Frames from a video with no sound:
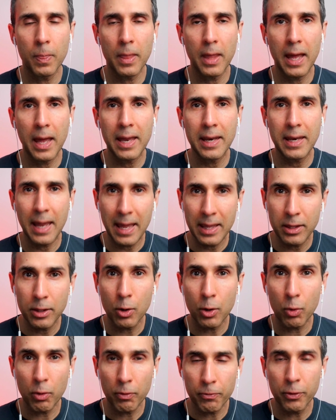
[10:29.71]
And
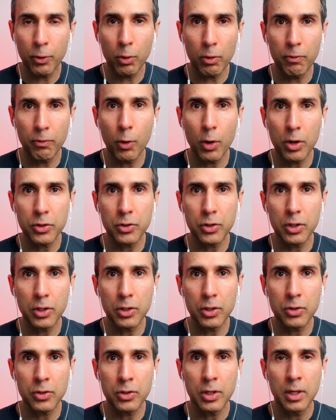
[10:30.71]
there were fewer
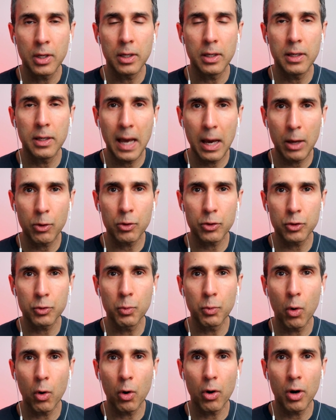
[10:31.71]
voices, now there's
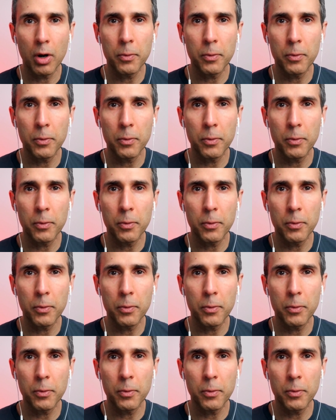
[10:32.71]
more.